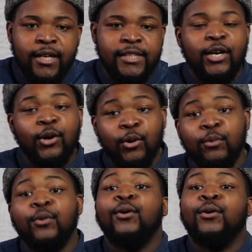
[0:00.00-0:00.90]
That hole
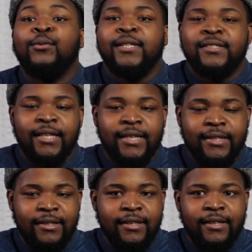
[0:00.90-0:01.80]
will always like
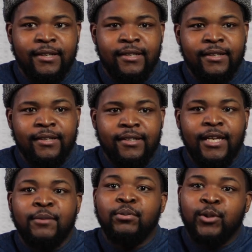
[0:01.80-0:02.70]

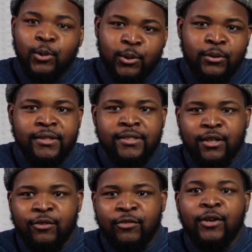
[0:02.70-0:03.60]
implode on
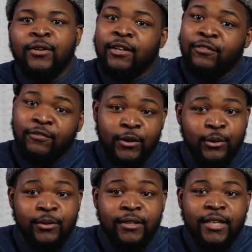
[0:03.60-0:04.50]
itself. It'll get
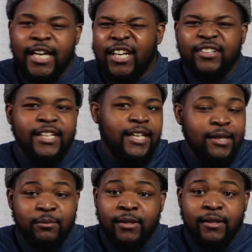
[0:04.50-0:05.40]
filled and it'll get
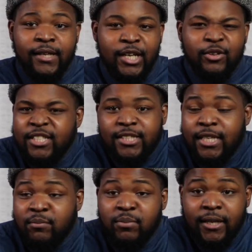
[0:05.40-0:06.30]
empty and it'll just
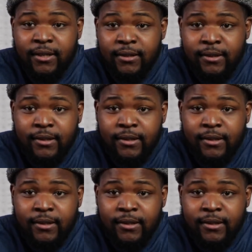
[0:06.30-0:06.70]
get bigger.